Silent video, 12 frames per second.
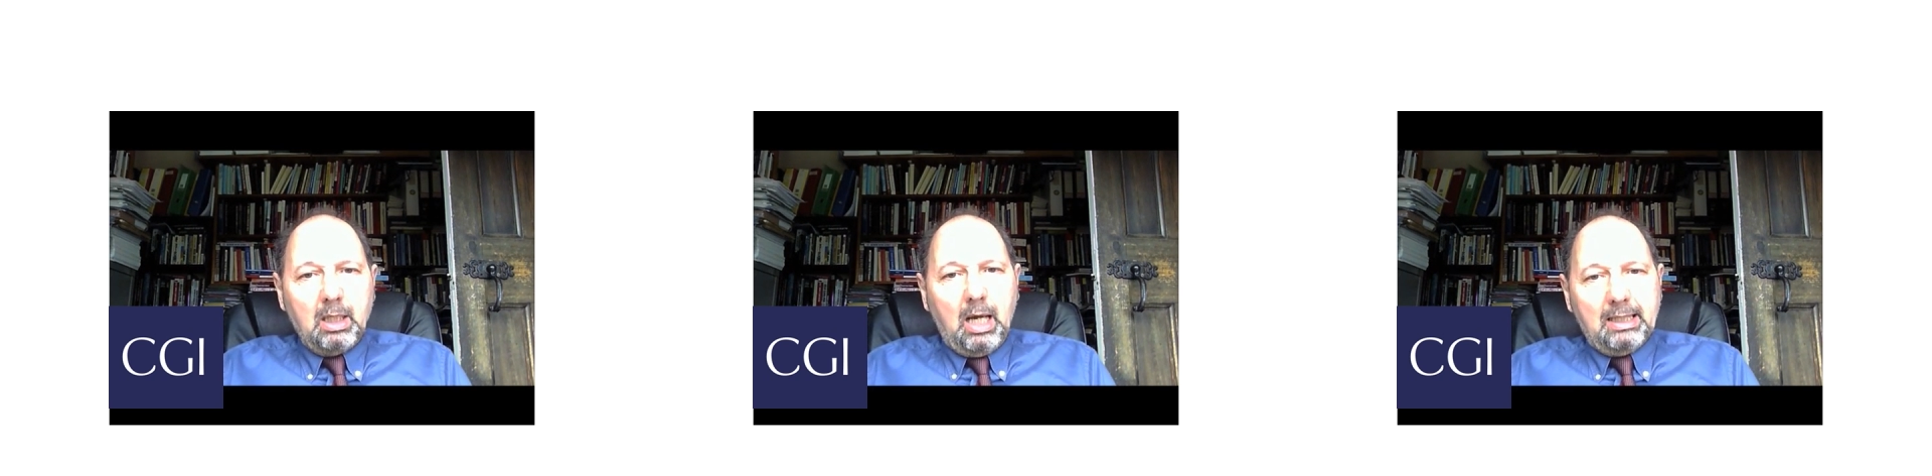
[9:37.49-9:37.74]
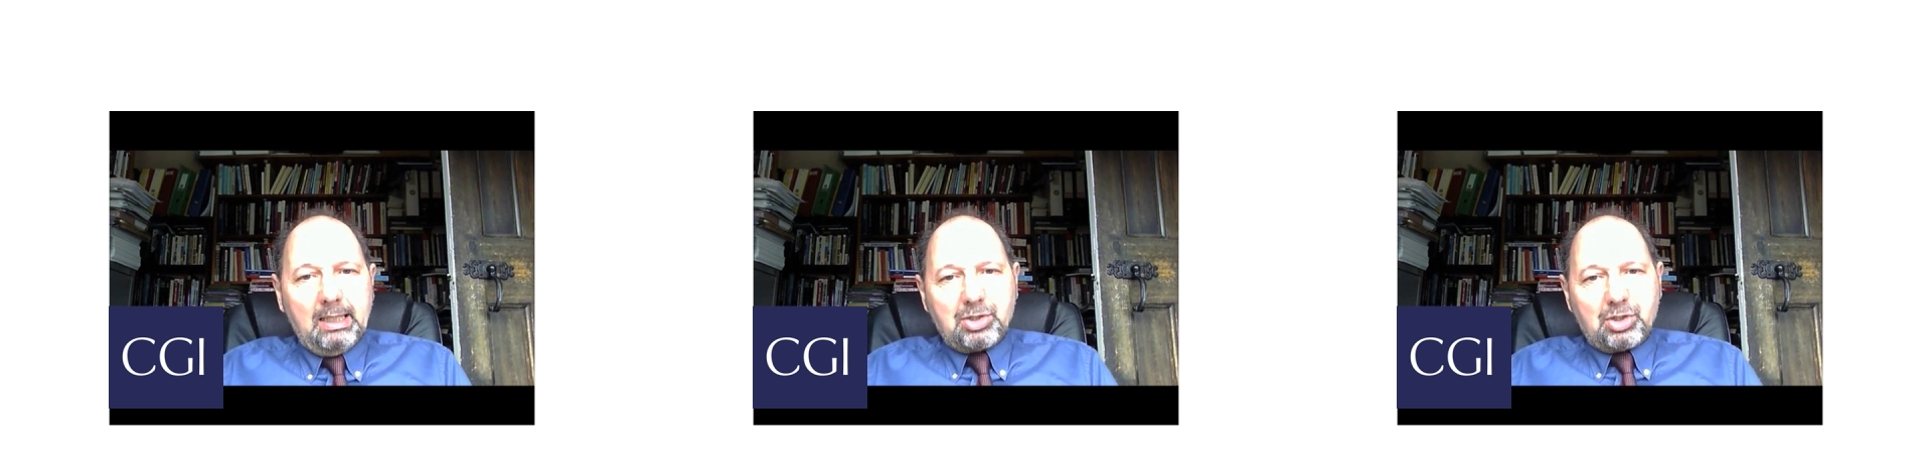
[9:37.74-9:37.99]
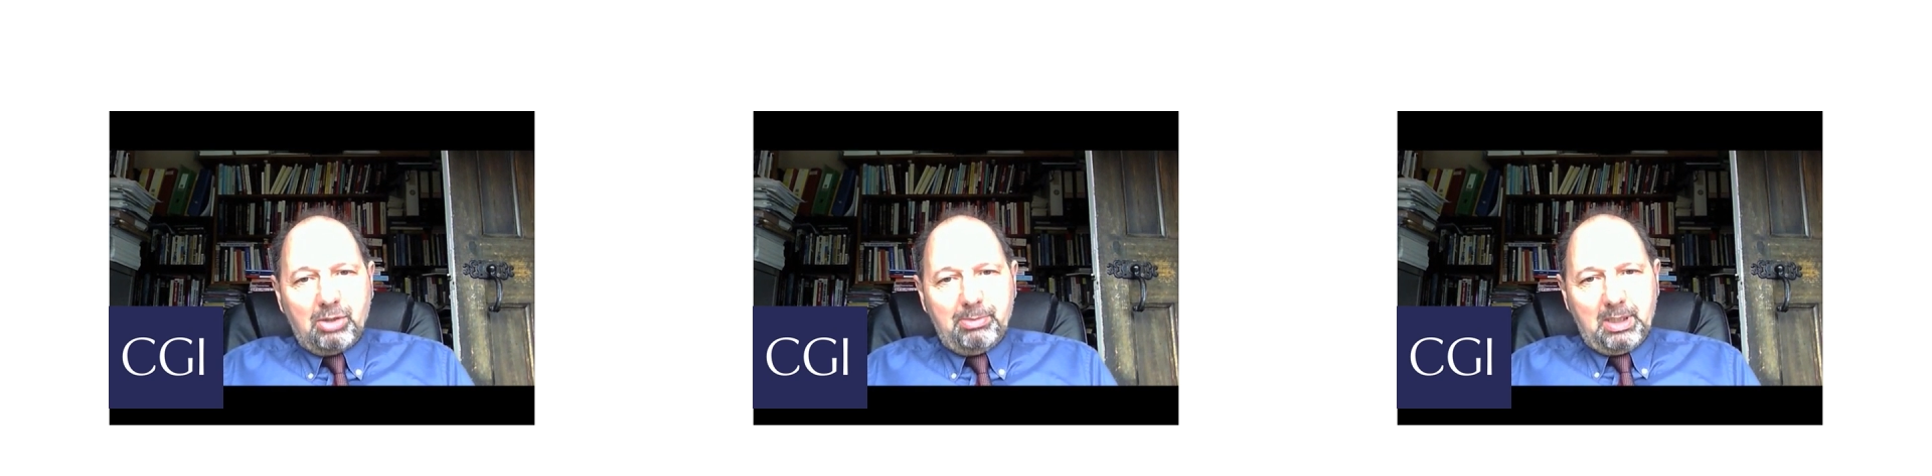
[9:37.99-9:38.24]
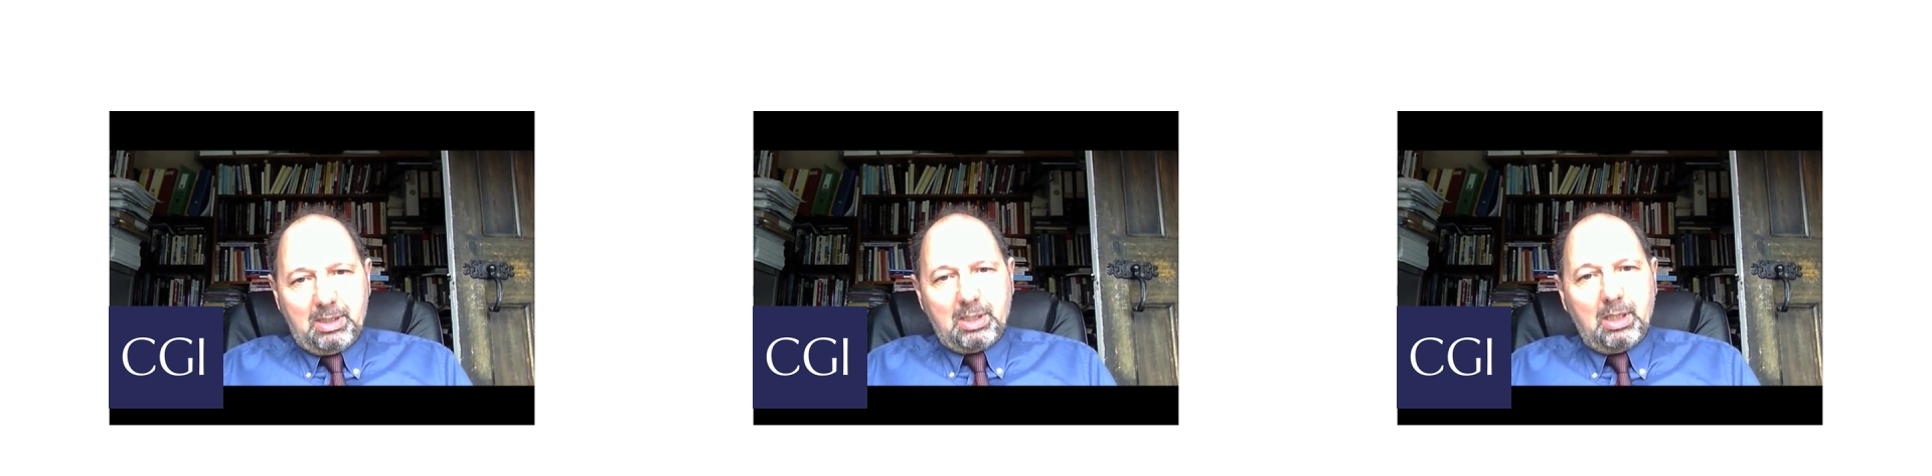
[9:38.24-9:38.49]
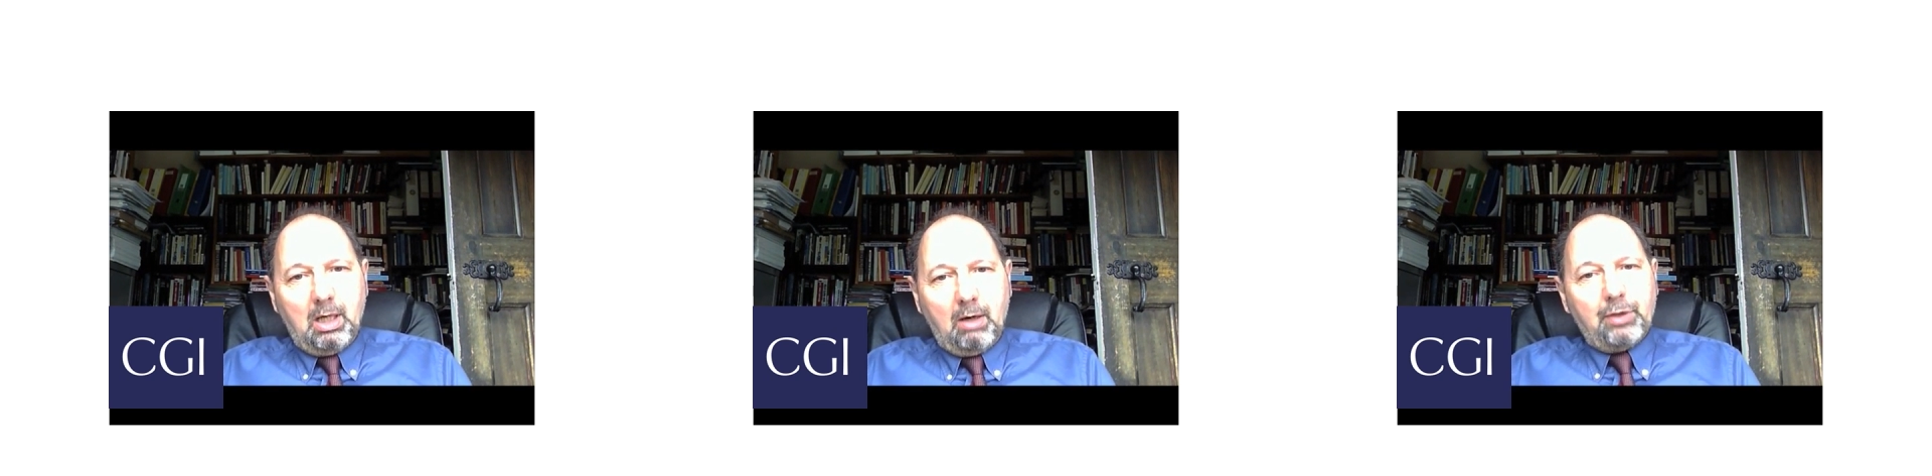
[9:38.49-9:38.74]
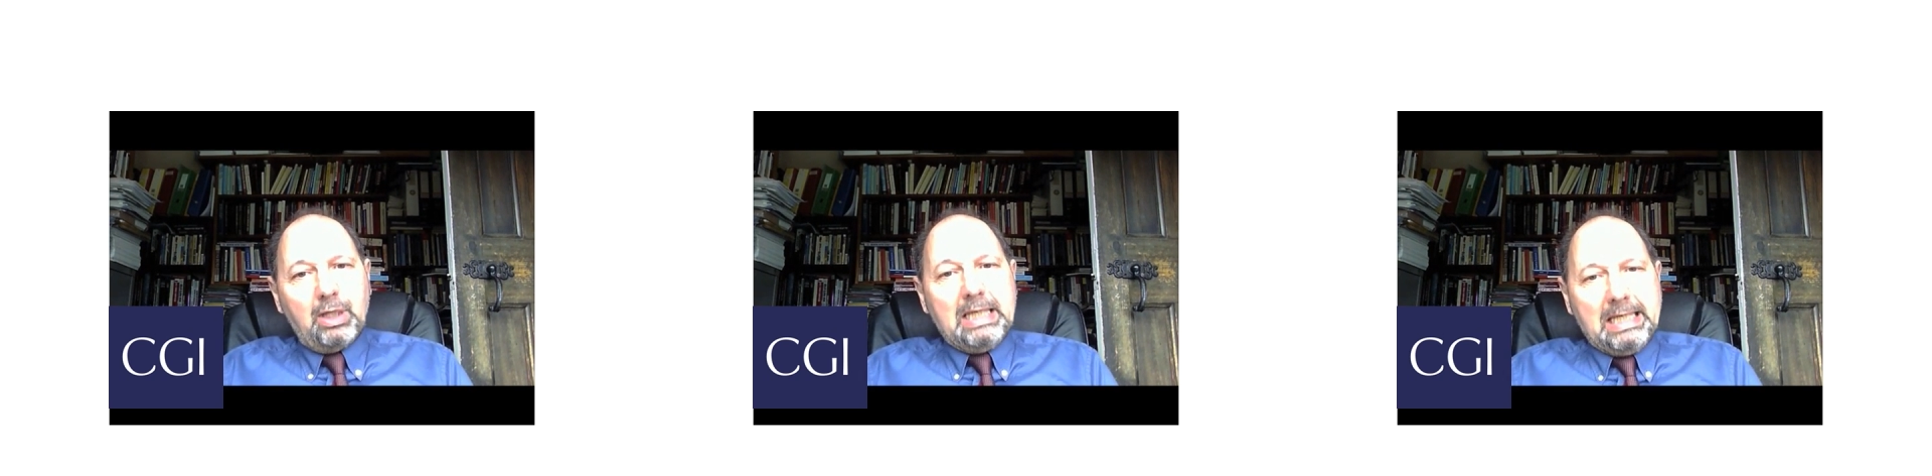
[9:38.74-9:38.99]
an instrument of the